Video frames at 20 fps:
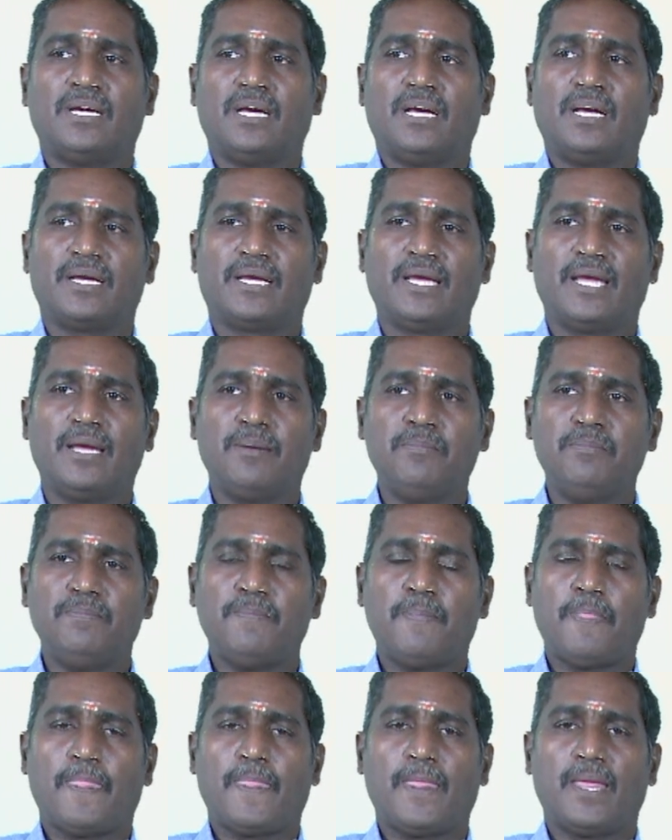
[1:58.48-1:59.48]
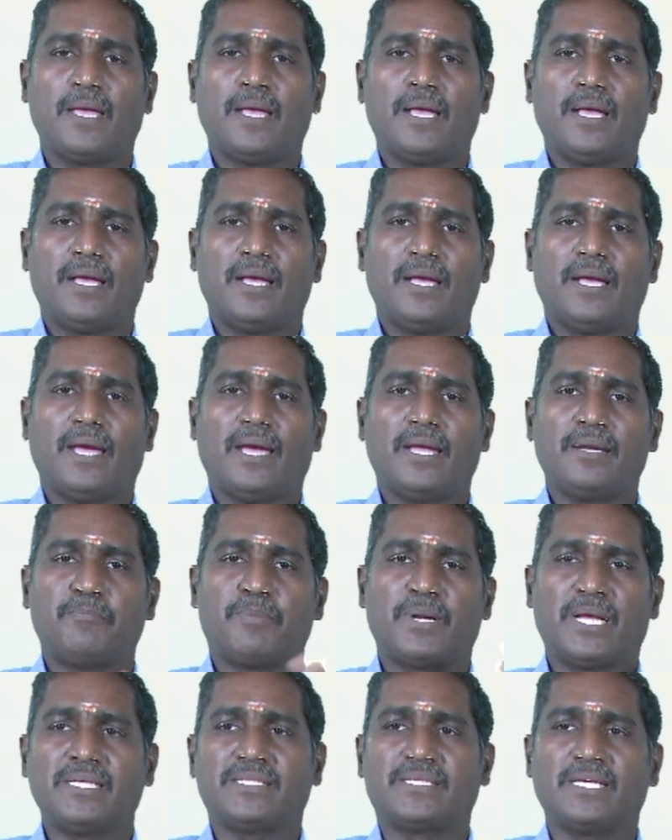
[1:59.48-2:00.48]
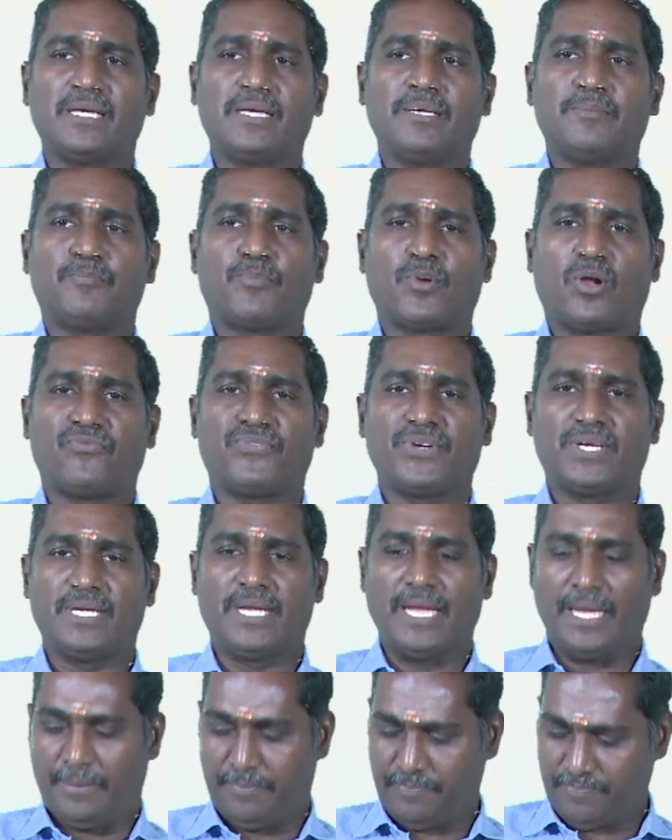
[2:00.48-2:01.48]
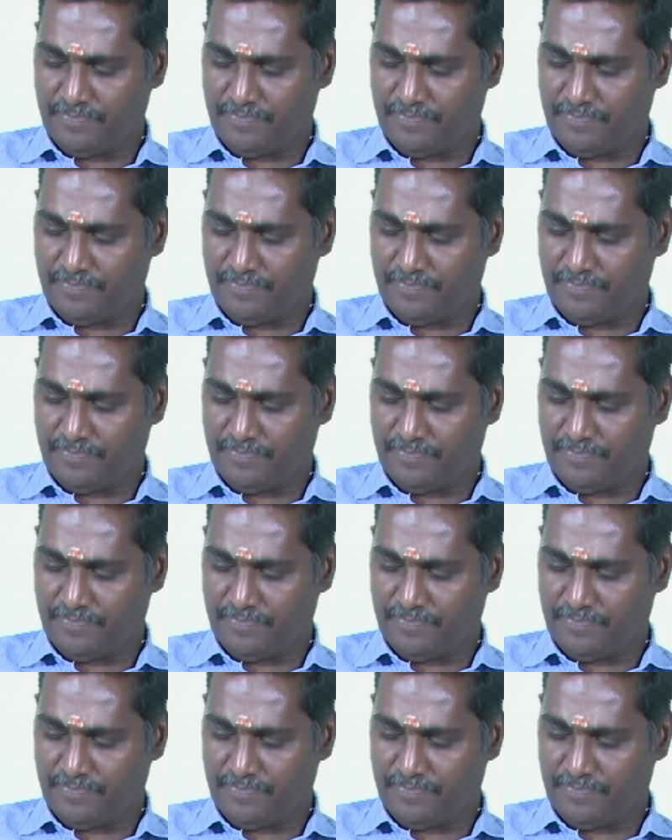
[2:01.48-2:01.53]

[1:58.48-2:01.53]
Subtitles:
game and pricing profit game.